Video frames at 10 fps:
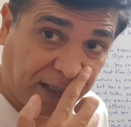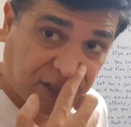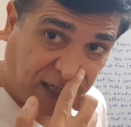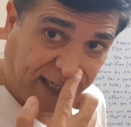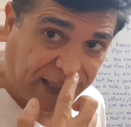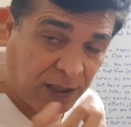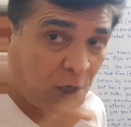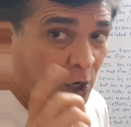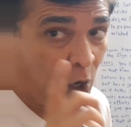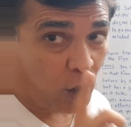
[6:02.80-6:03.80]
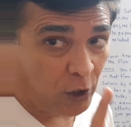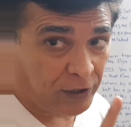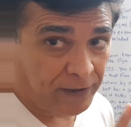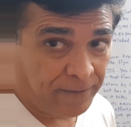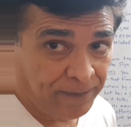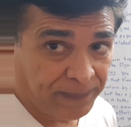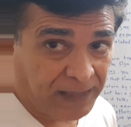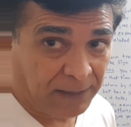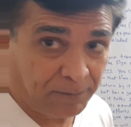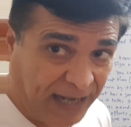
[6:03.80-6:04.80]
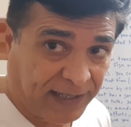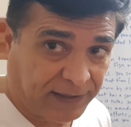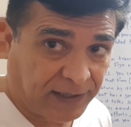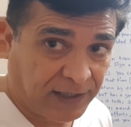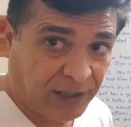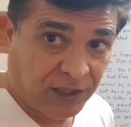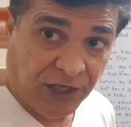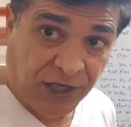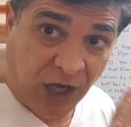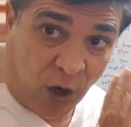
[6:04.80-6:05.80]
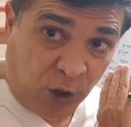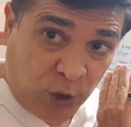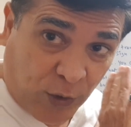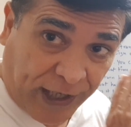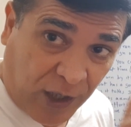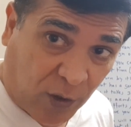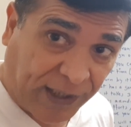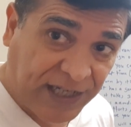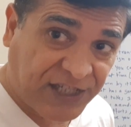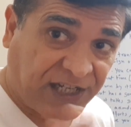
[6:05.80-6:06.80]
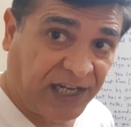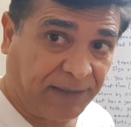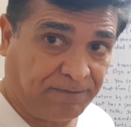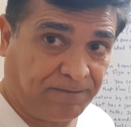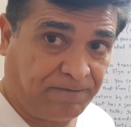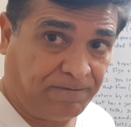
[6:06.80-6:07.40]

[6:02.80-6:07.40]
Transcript: sign or that planet, now you cannot escape.